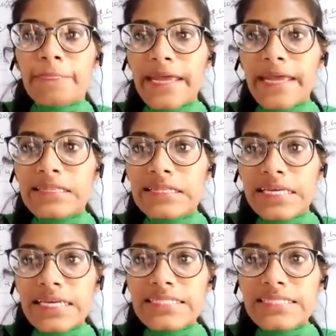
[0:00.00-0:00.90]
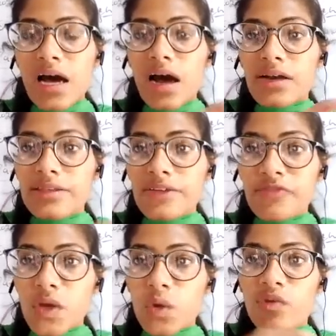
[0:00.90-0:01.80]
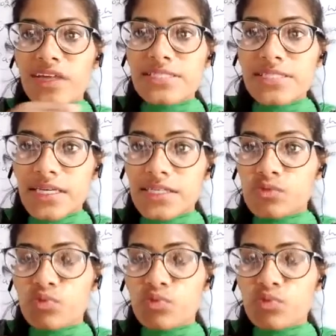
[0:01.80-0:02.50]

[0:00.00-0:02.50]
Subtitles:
that these are the frequencies